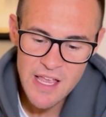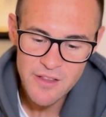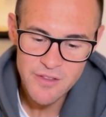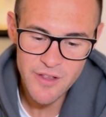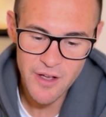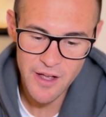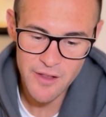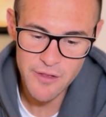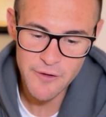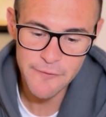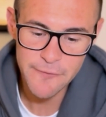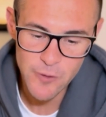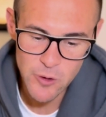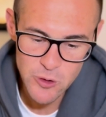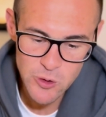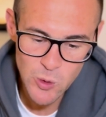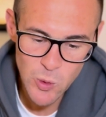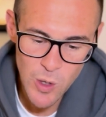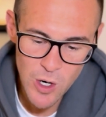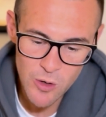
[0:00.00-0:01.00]
The
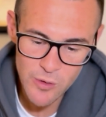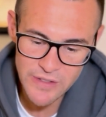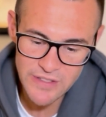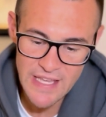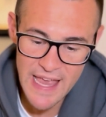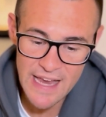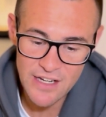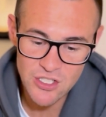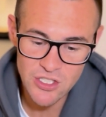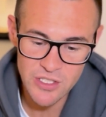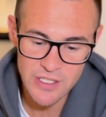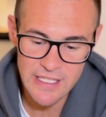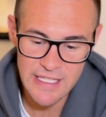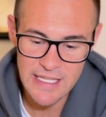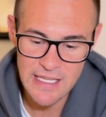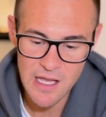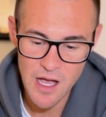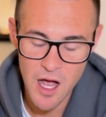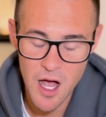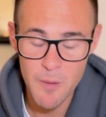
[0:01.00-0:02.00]
first quote is
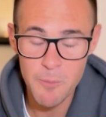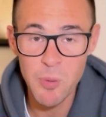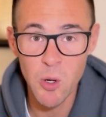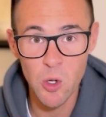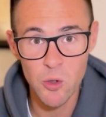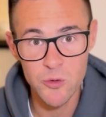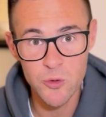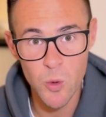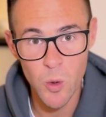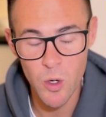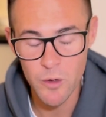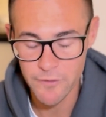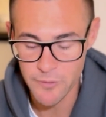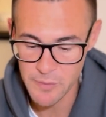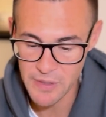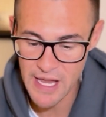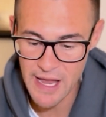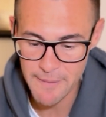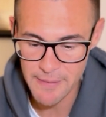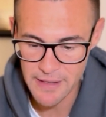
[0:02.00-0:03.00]
actually a pulled quote from
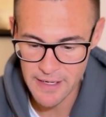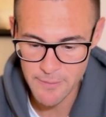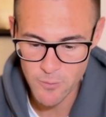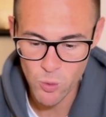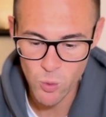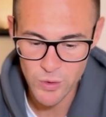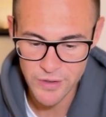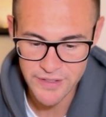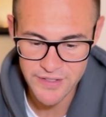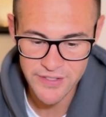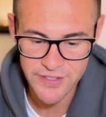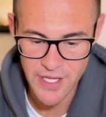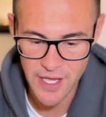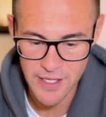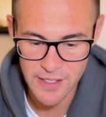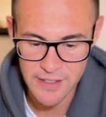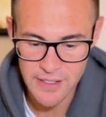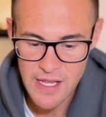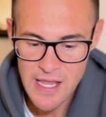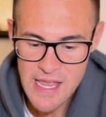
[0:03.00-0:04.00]
a guy by the name of Willie
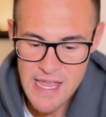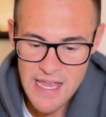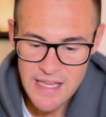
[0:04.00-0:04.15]
Sutton.